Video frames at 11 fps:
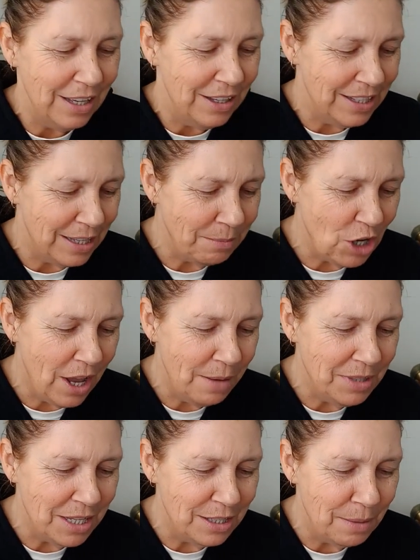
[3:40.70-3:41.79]

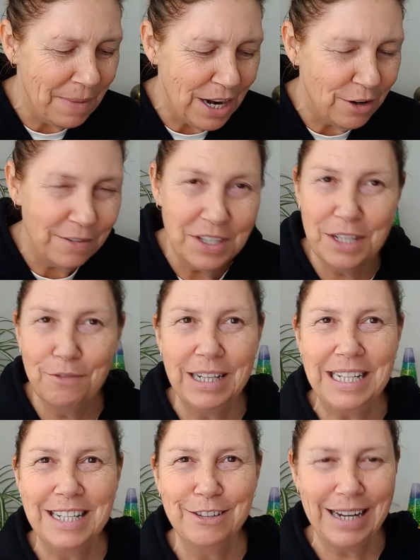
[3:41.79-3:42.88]
Sometimes it's a matter of
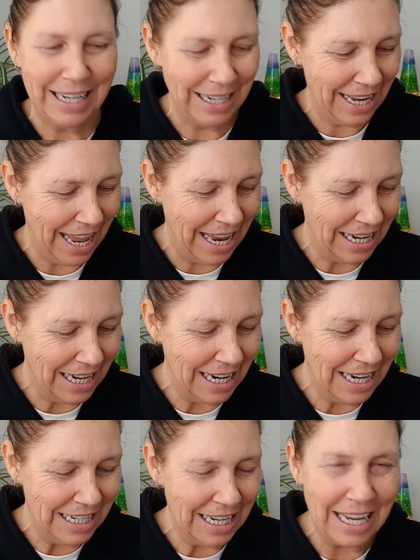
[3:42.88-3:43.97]
surrendering and
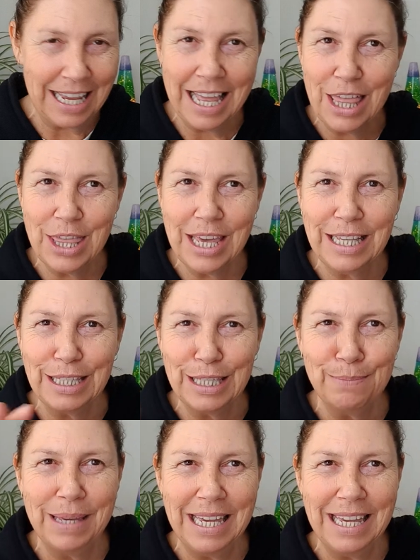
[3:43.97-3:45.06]
letting things
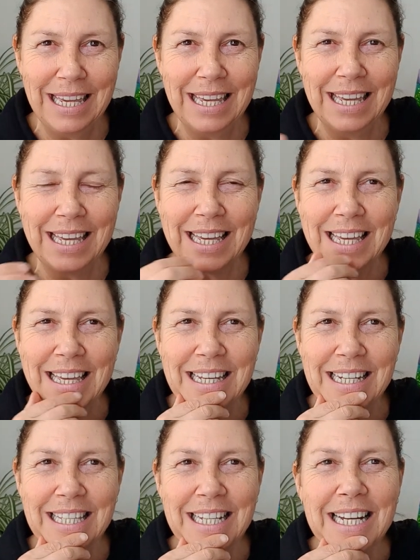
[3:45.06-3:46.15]
be.
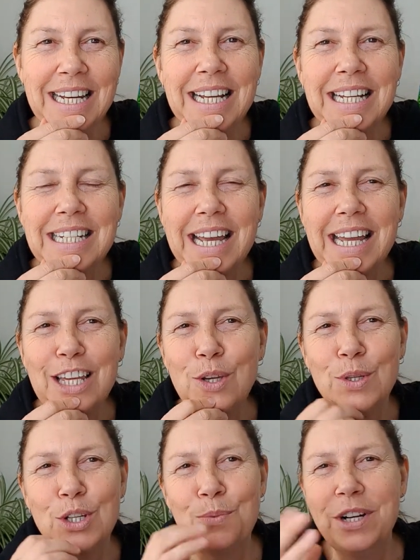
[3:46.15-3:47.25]
Just letting it take you
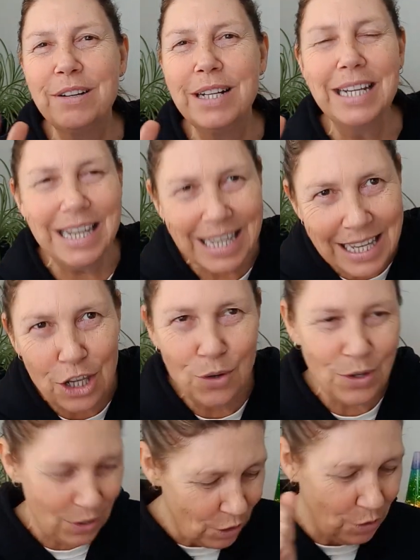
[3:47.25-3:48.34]
to where it need you
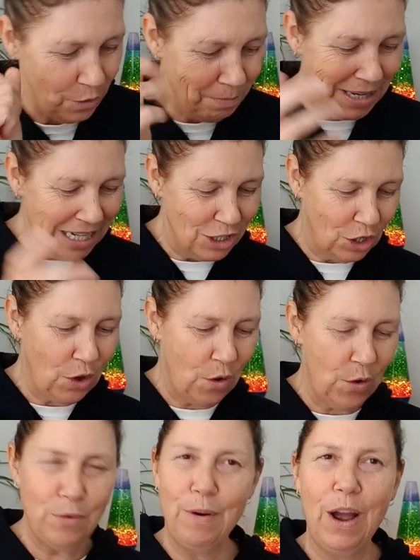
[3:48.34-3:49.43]
you meant to
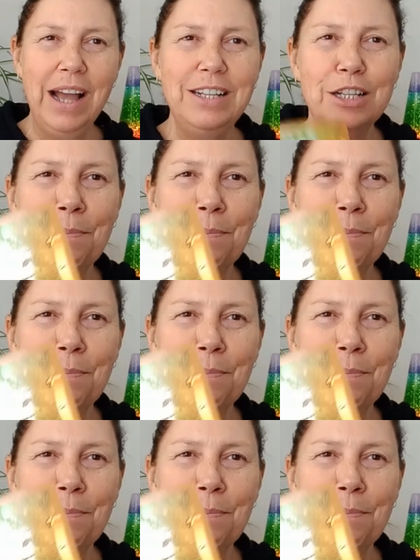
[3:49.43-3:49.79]
go, right?